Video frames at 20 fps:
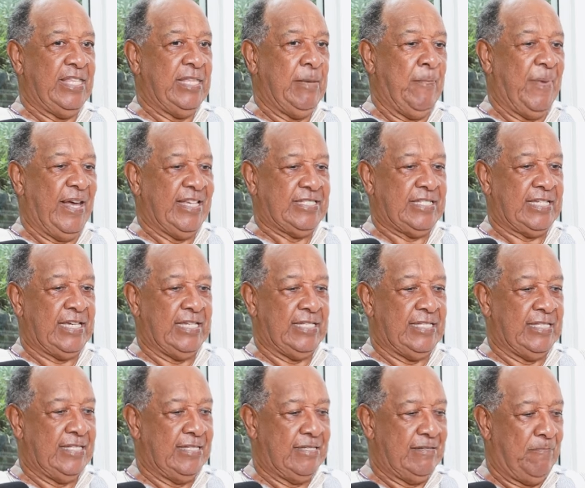the
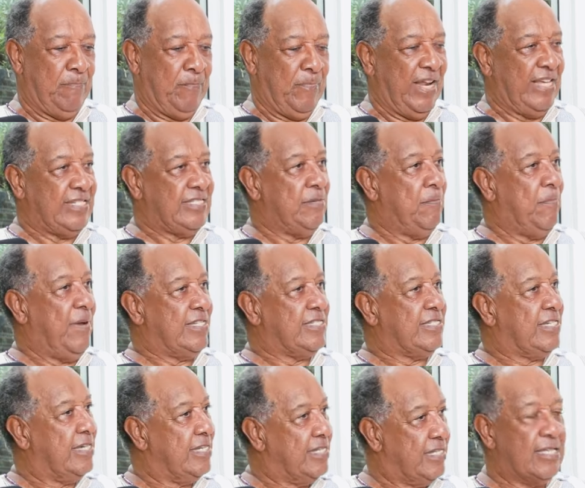basket, plastic okay,
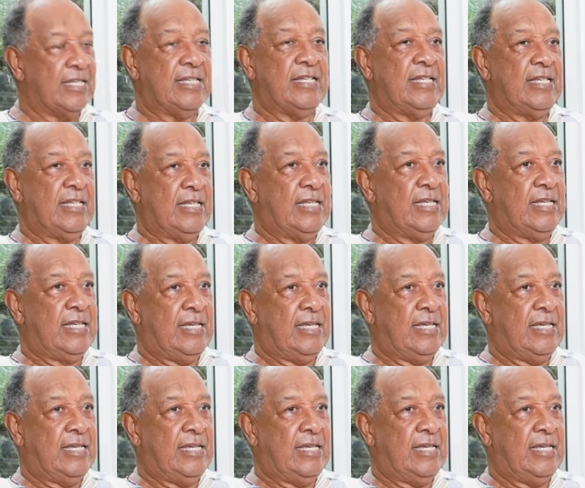basket. For the, uh...